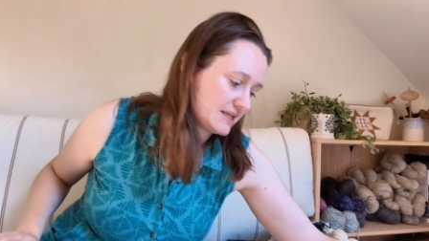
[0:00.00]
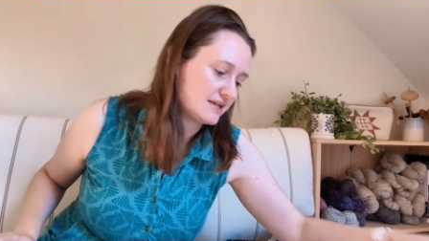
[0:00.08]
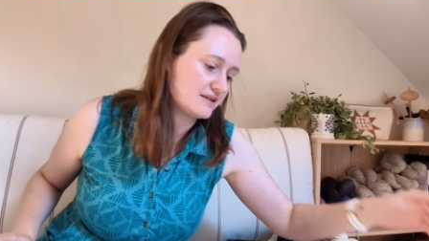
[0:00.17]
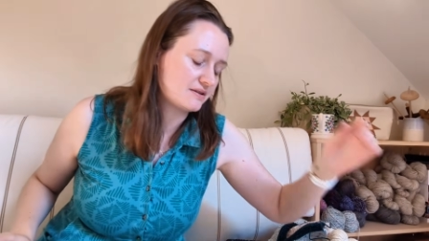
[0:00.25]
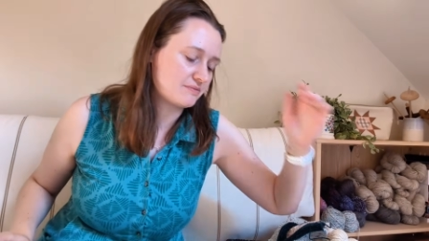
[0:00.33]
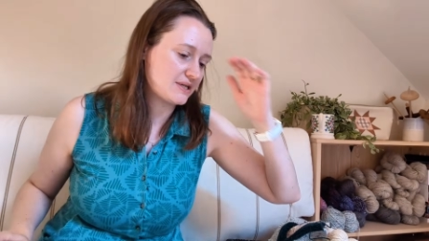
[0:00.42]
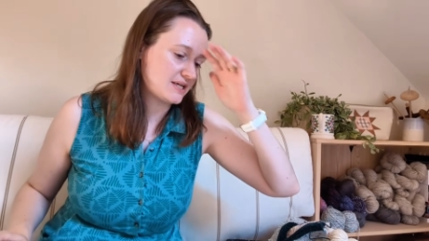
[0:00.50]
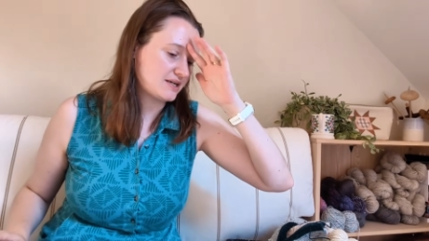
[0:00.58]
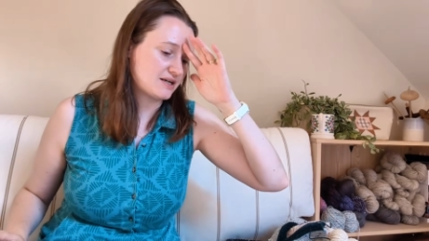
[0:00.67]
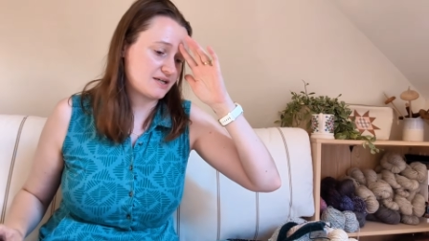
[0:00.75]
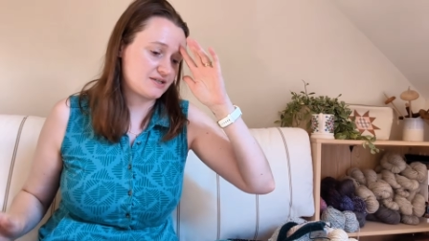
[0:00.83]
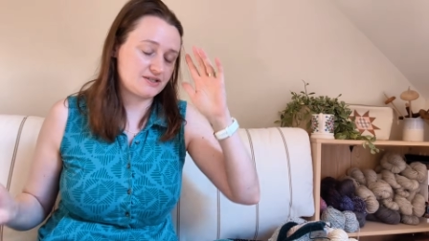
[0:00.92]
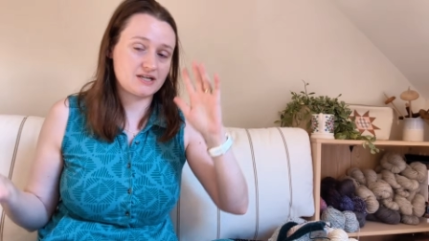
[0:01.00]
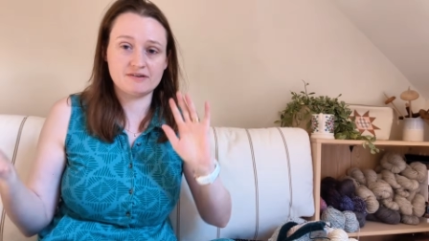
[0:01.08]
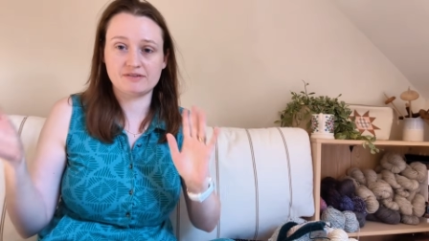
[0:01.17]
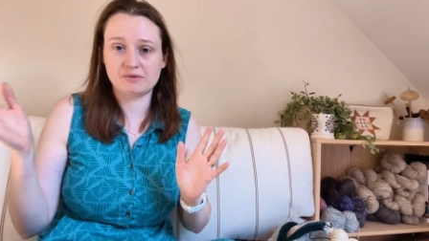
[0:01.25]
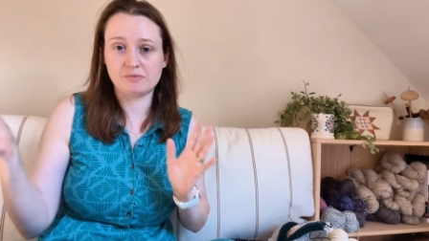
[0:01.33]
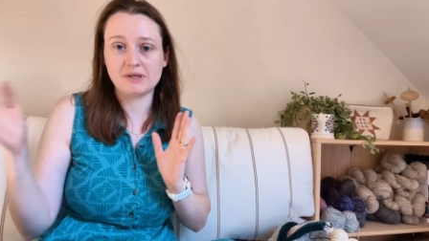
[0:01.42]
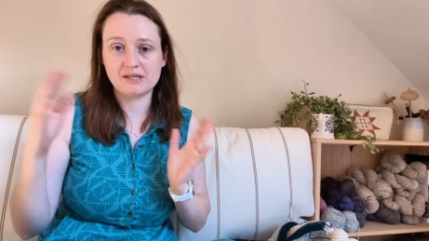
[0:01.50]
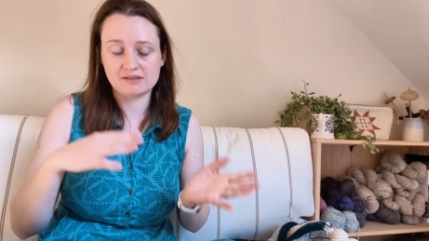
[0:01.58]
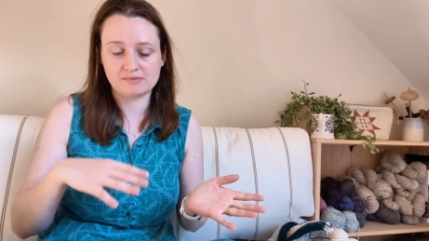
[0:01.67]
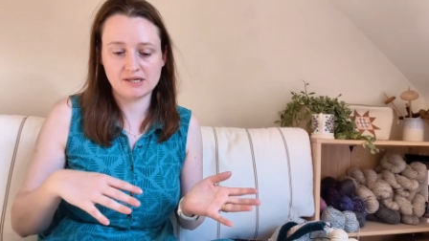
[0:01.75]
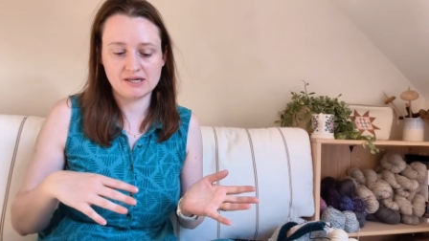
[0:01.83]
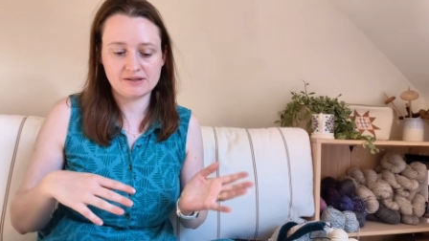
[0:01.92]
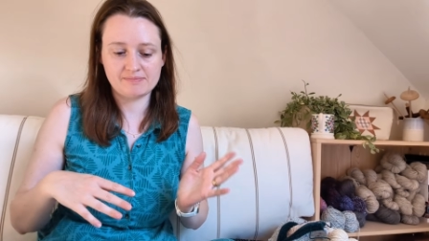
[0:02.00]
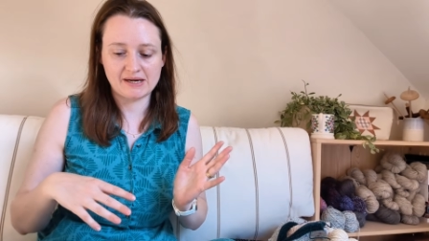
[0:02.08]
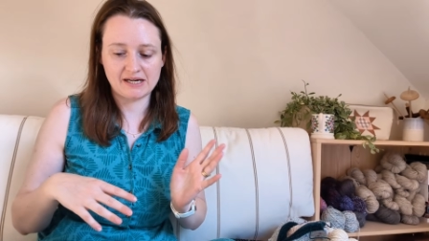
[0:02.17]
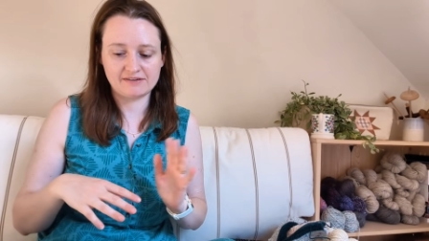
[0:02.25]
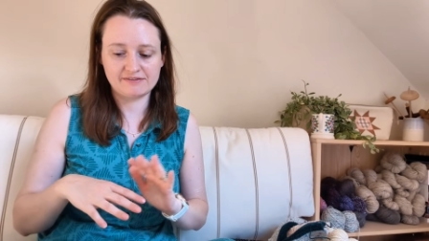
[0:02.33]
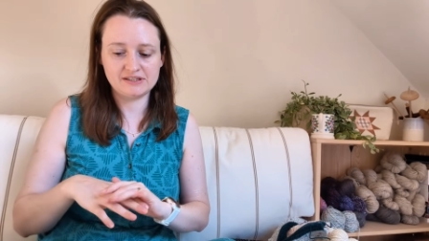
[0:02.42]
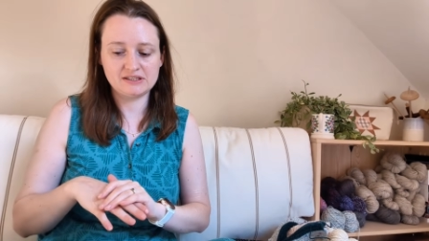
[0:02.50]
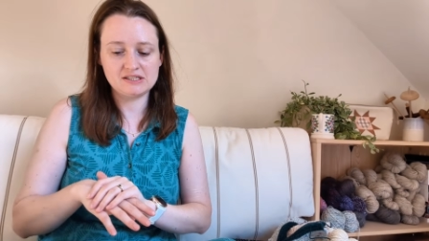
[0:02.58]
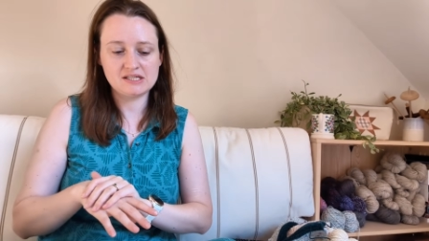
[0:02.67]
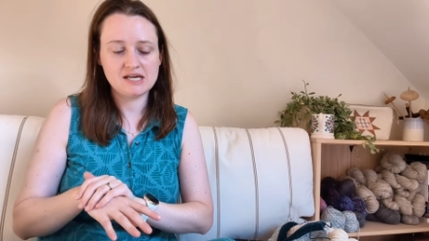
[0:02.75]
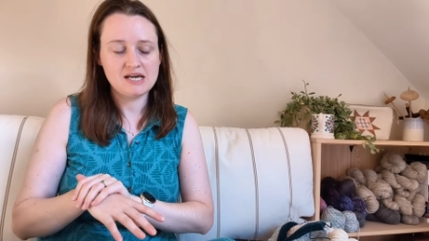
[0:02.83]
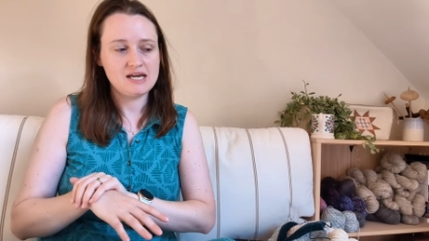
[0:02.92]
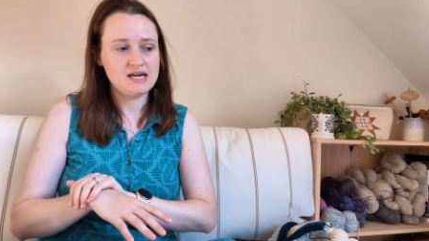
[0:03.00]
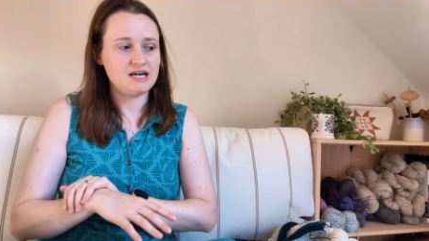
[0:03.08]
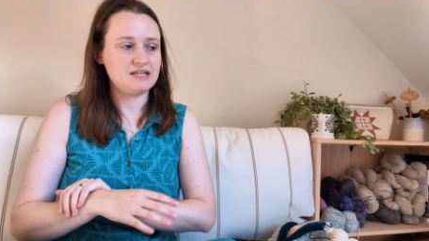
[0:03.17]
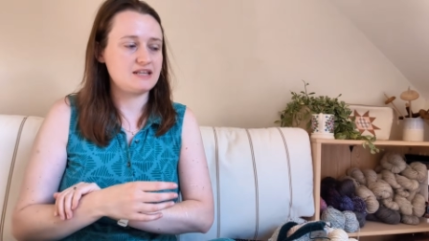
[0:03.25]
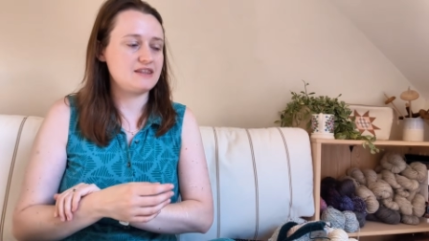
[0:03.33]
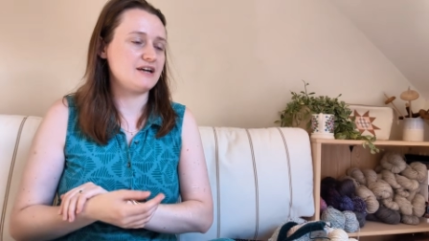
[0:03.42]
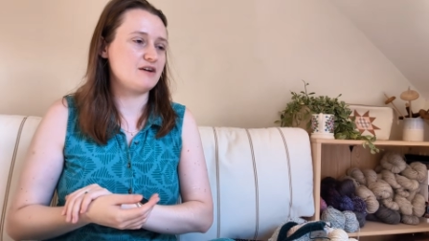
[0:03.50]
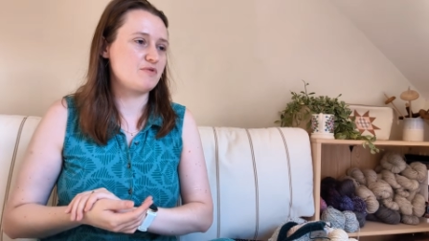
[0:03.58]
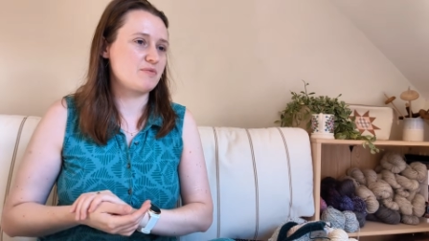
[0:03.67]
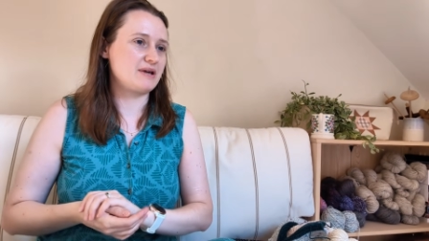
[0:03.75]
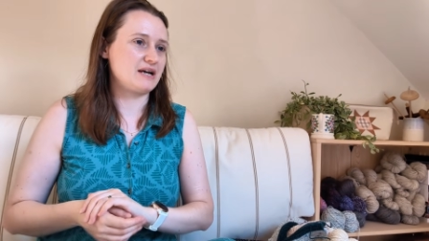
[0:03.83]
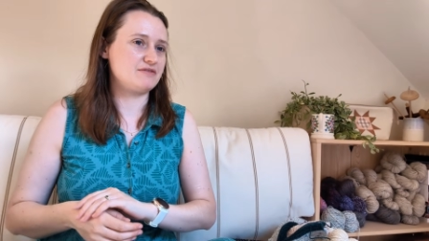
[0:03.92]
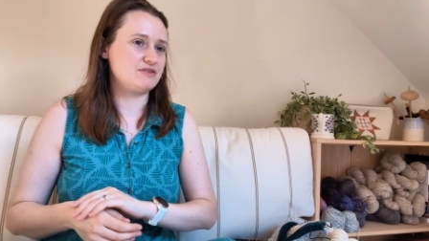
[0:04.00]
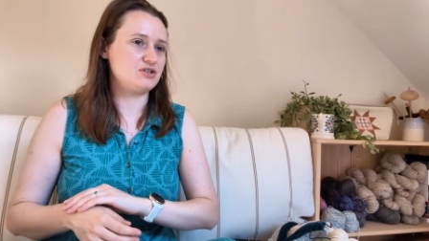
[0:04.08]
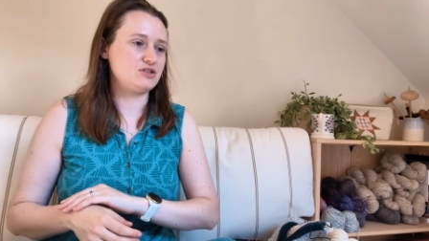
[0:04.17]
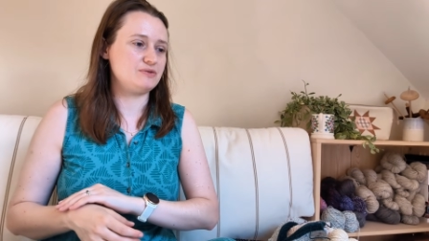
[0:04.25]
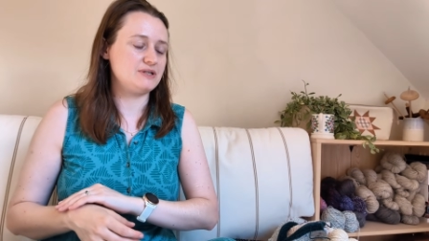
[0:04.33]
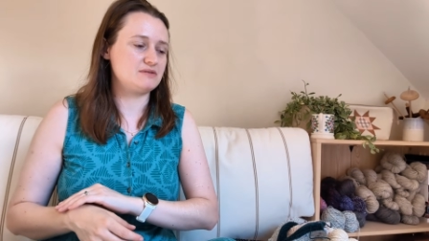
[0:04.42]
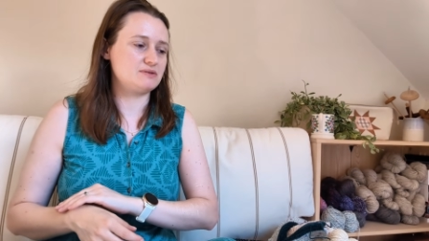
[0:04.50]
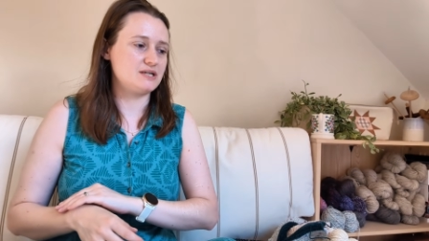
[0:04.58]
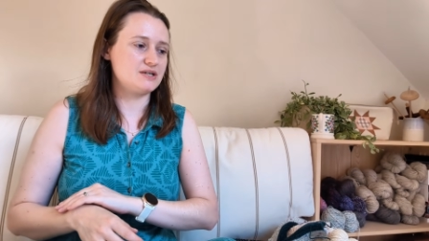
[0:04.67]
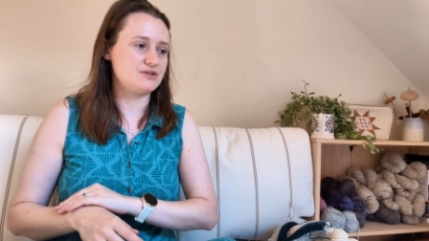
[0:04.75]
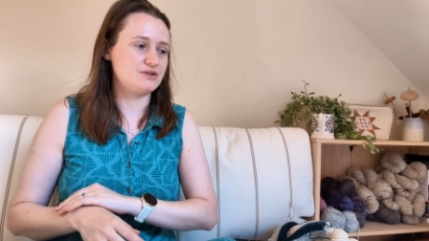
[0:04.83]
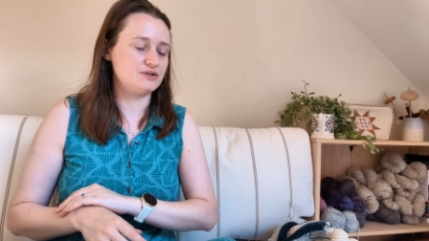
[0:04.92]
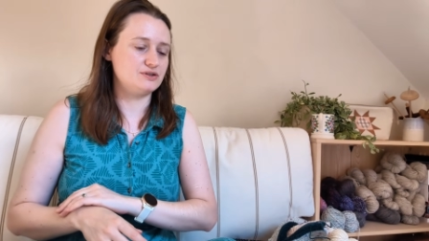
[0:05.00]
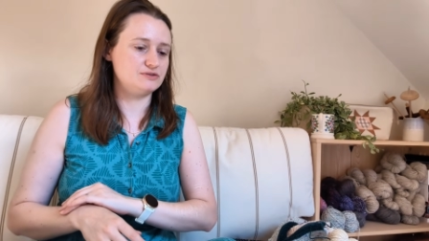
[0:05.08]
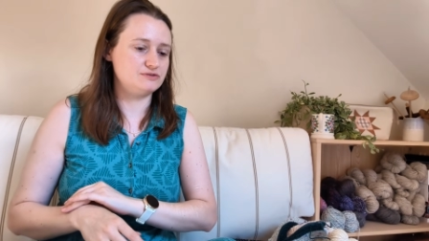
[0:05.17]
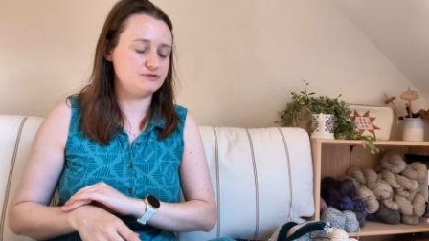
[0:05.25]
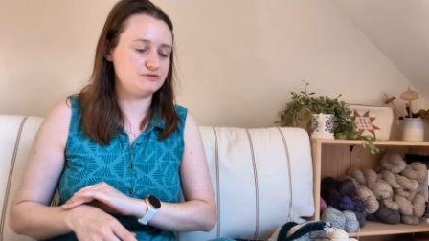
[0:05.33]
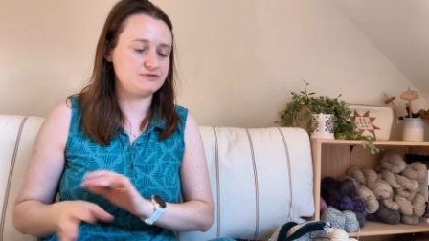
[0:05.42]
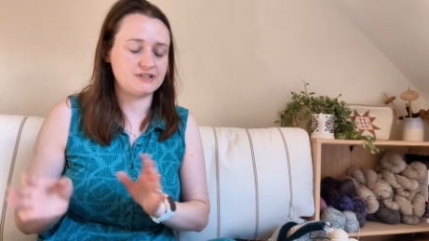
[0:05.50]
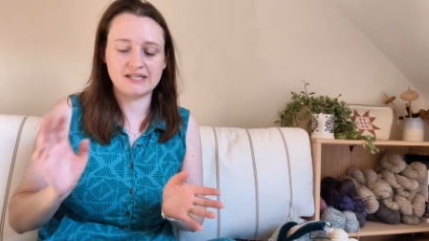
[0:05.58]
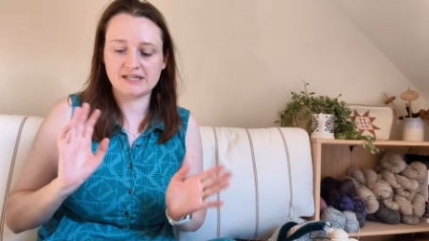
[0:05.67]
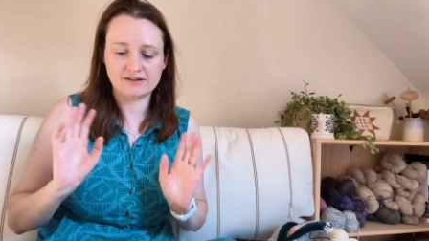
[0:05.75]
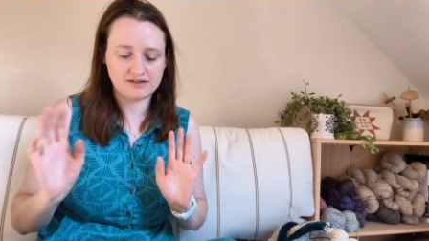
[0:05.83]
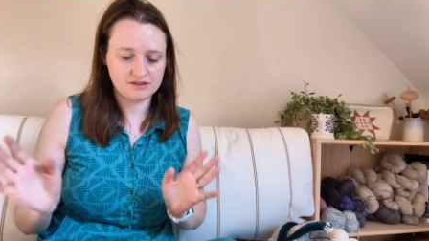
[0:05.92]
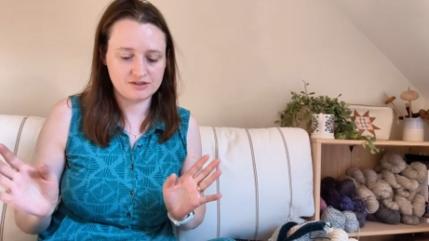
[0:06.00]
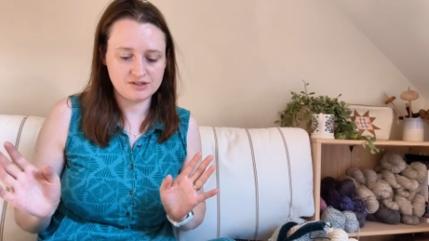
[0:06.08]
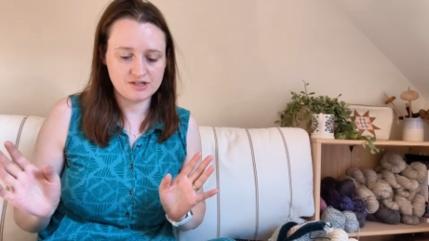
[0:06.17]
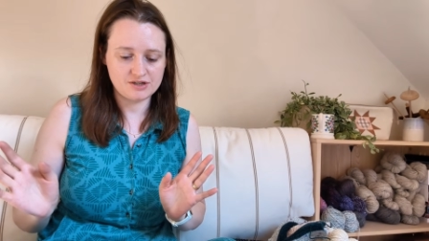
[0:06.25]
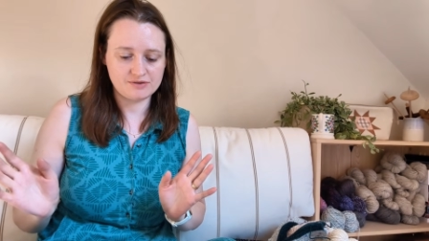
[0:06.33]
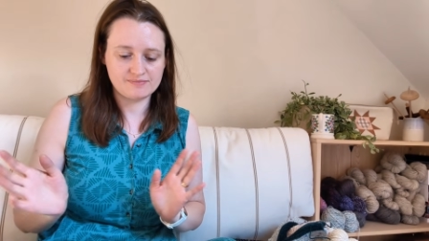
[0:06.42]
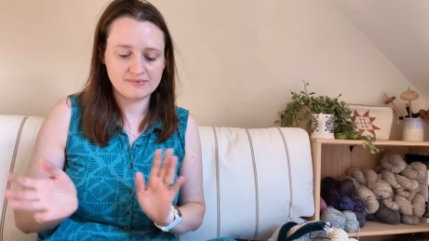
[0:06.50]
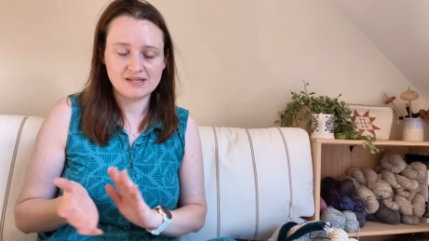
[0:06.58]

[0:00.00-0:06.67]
the end of the week I should have a week's worth backfilled, and I think I probably have 2 weeks worth of filling to do.